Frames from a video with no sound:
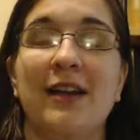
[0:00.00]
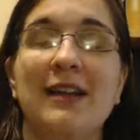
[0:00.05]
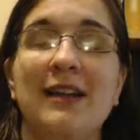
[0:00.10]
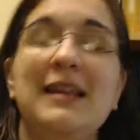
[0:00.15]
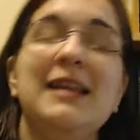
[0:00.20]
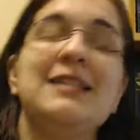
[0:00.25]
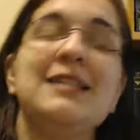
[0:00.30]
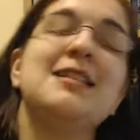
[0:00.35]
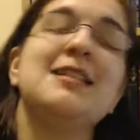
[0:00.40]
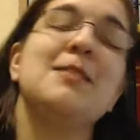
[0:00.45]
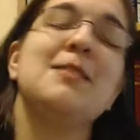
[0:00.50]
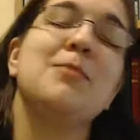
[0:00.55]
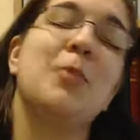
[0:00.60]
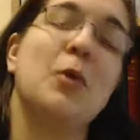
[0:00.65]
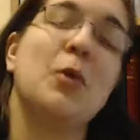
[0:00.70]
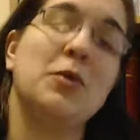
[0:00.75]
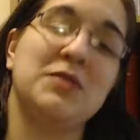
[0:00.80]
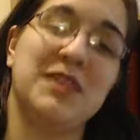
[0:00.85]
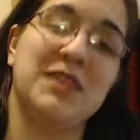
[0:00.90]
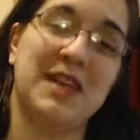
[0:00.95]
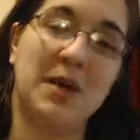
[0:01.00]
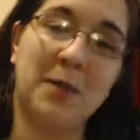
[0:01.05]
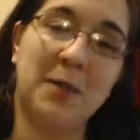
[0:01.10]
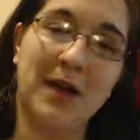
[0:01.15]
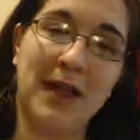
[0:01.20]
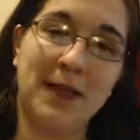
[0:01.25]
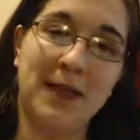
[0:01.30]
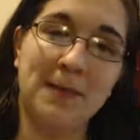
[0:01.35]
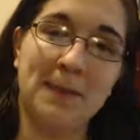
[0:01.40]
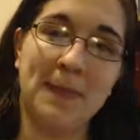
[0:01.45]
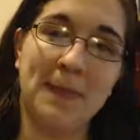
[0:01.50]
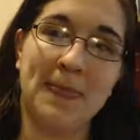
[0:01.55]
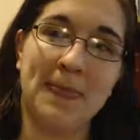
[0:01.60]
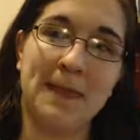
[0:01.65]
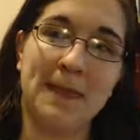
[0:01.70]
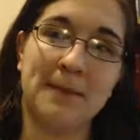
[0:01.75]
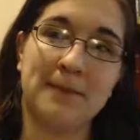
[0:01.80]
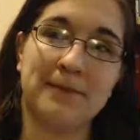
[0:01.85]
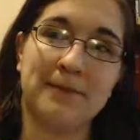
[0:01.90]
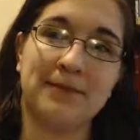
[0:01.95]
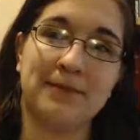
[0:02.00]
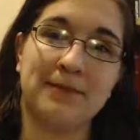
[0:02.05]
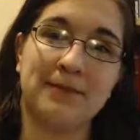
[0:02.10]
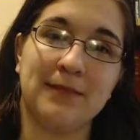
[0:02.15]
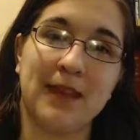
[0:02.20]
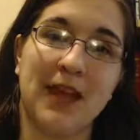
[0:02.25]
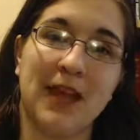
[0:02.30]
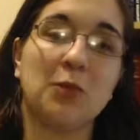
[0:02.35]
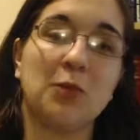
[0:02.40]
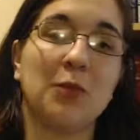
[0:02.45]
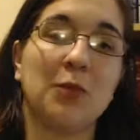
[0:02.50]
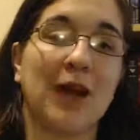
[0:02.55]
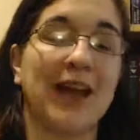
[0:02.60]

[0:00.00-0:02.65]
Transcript: get to the polls anyway and